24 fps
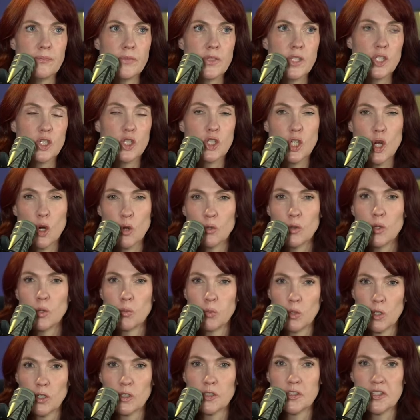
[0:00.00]
show the
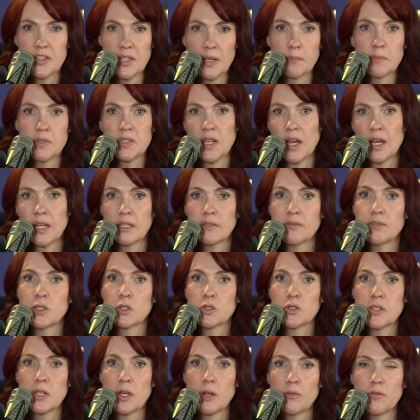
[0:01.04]
world some side of
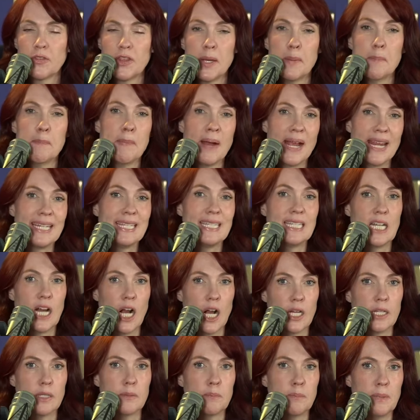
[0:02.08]
yourself that might
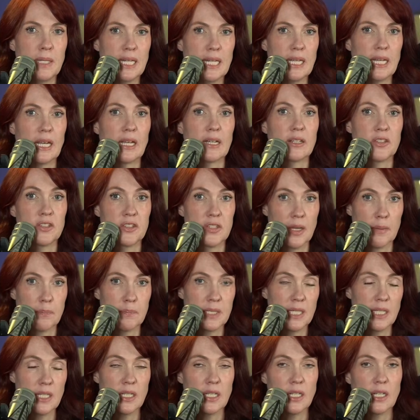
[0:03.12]
not be
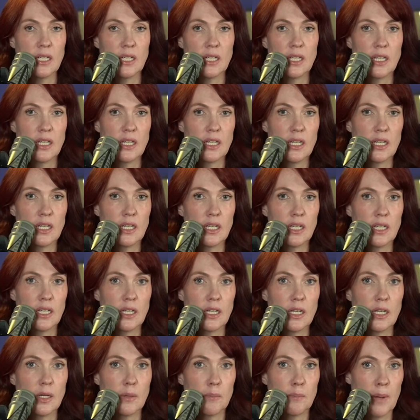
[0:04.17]
accepted
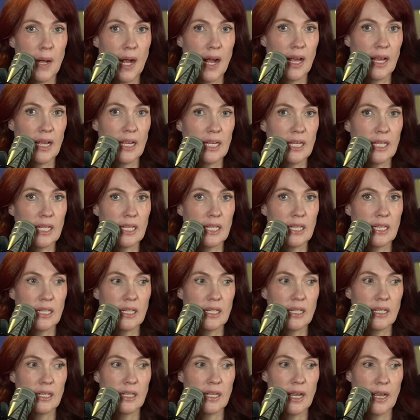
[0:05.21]
by
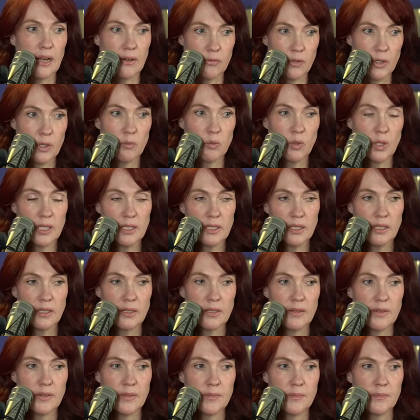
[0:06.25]
everyone,
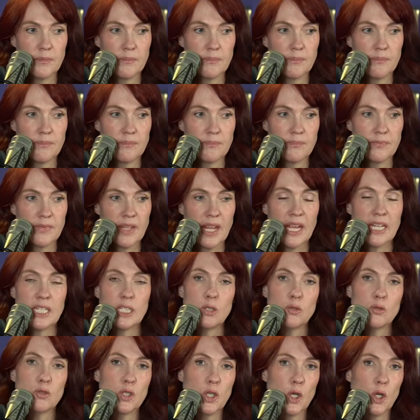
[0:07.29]
and
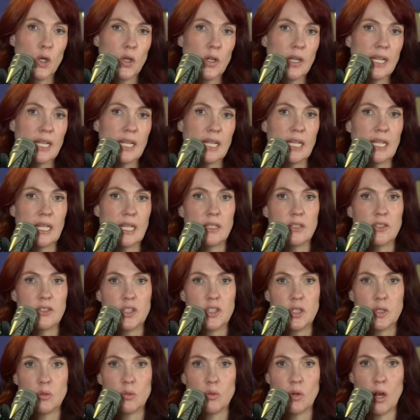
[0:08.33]
you turn it
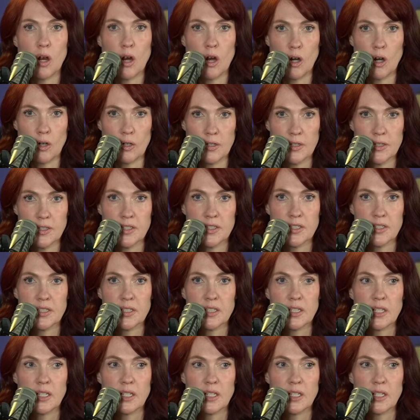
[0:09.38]
into art,